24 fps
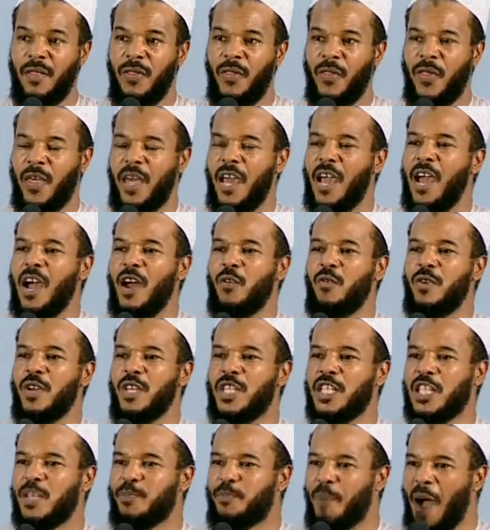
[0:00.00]
their
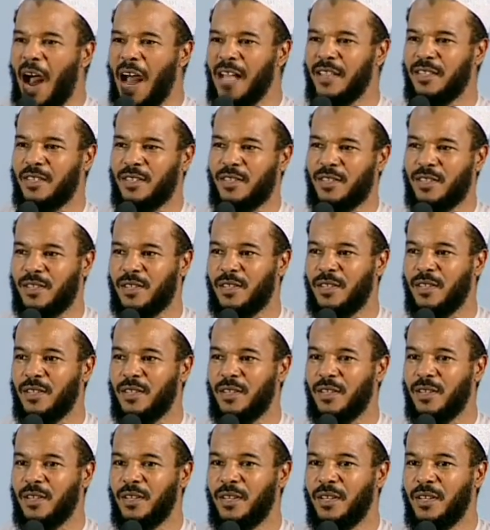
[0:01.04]
response
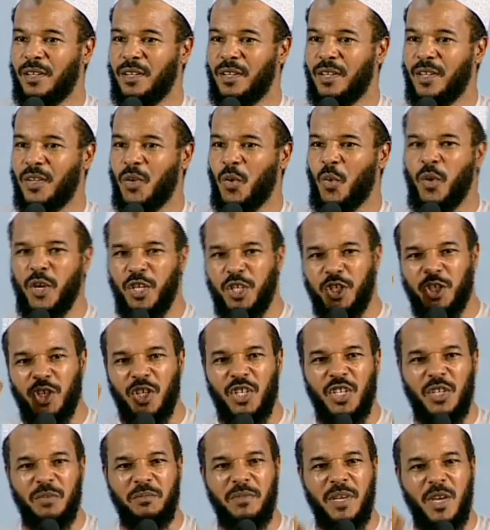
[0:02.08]
we
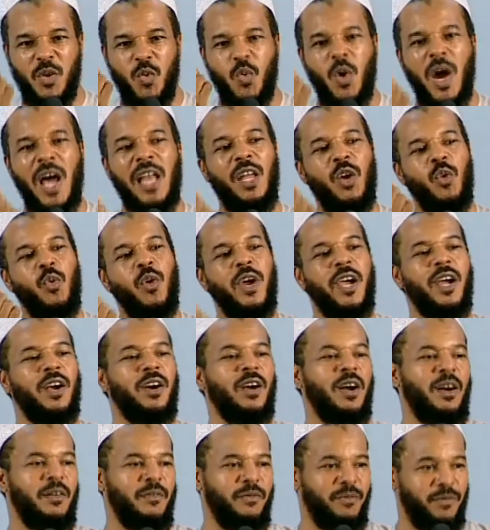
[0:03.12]
should be well aware
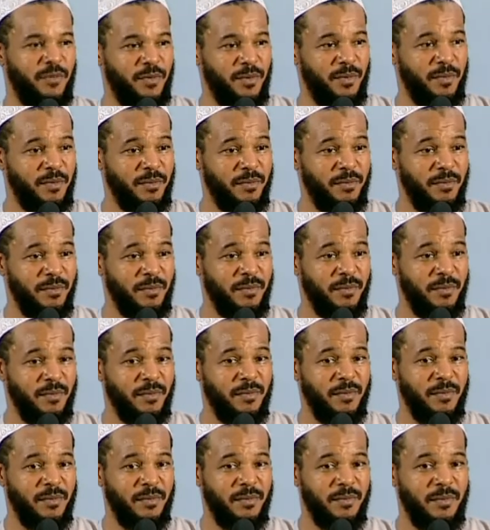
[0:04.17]
of.
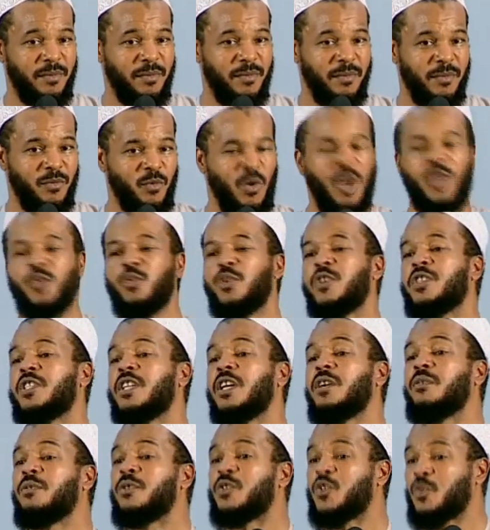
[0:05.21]
What was
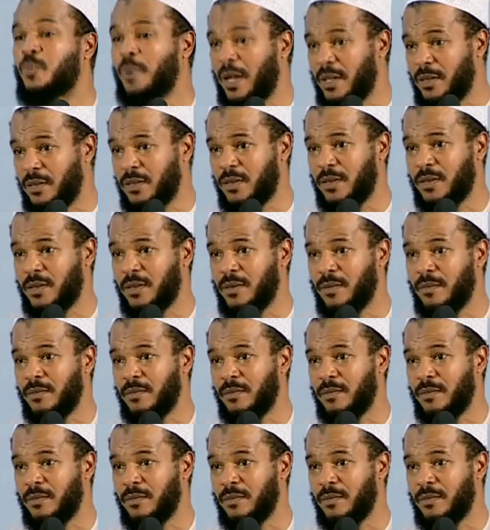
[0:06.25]
their response?